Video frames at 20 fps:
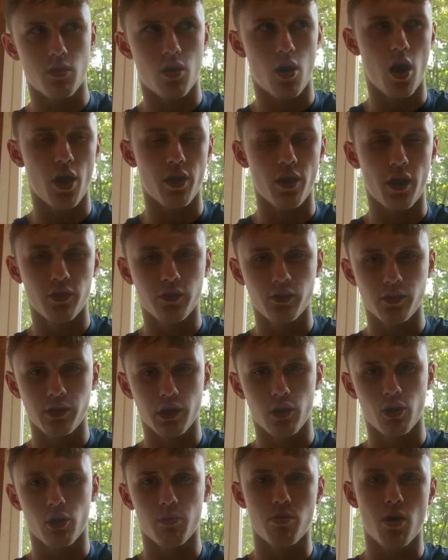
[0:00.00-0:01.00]

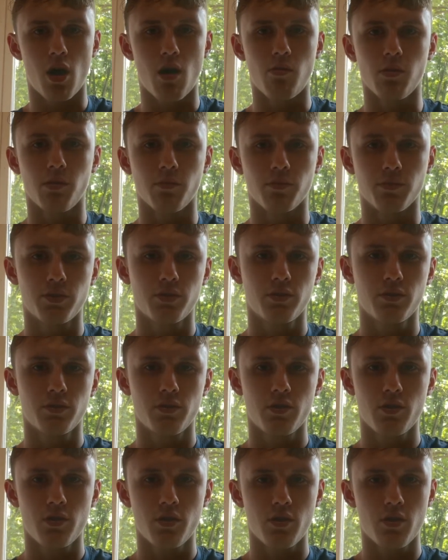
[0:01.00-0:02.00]
unnecessary problems
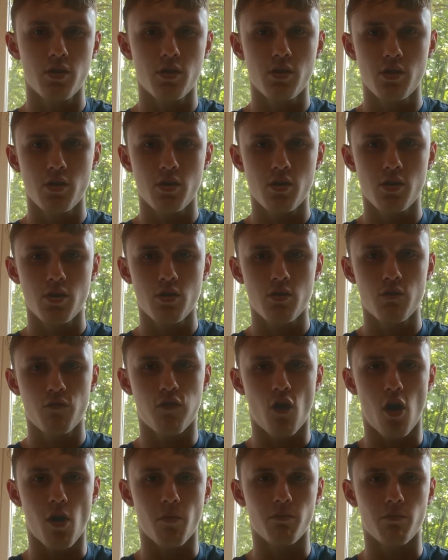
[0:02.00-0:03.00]

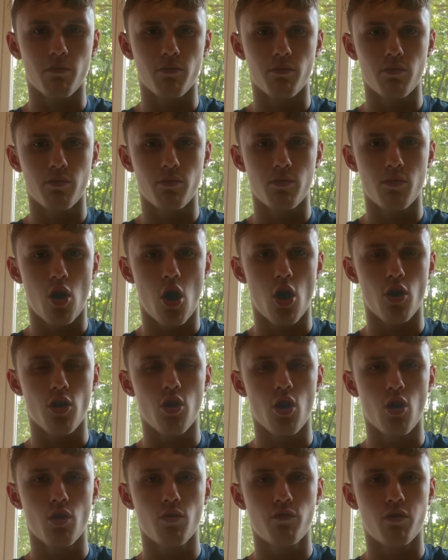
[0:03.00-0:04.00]
from
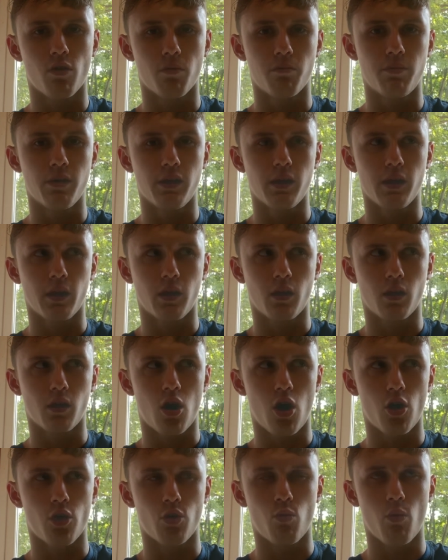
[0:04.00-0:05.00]
being
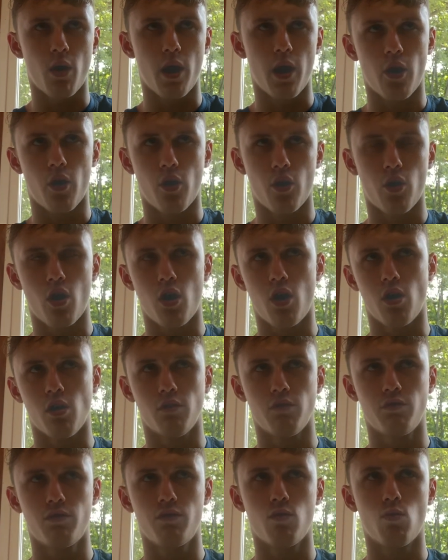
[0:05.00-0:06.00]
unaware
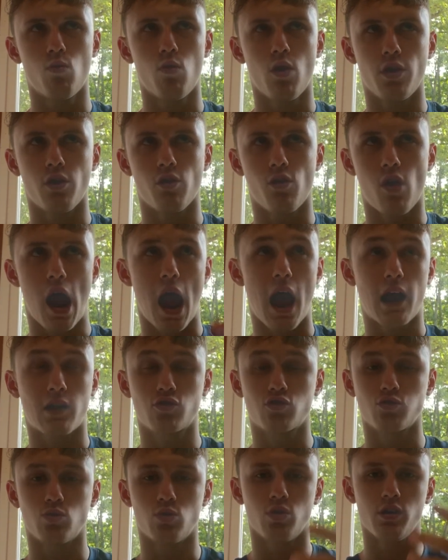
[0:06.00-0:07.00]
of what your
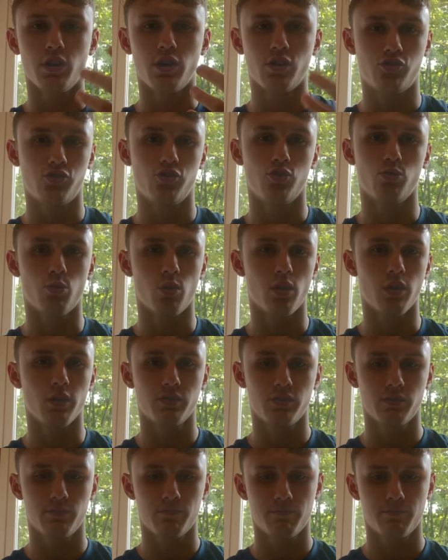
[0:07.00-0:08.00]
actual issue was.